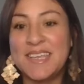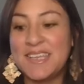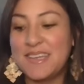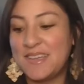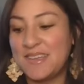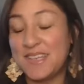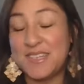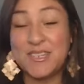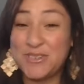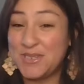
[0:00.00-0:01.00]
it uh it
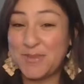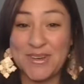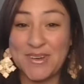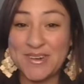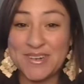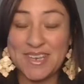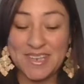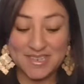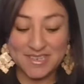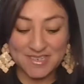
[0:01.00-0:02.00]
touches my heart.
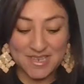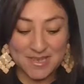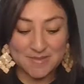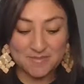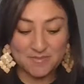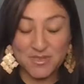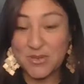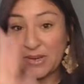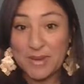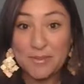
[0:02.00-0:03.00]
And um, so
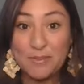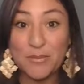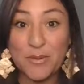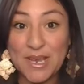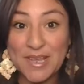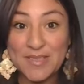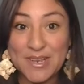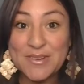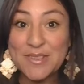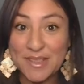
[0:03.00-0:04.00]
anyway, before I get
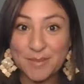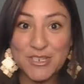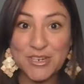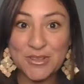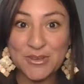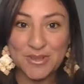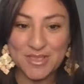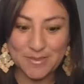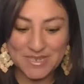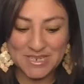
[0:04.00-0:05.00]
there, let me show you the
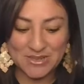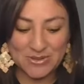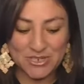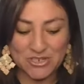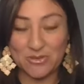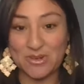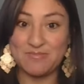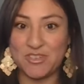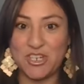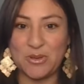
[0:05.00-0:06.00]
let me tell you the question or
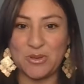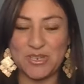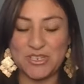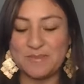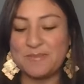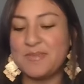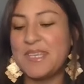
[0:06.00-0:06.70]
share the question.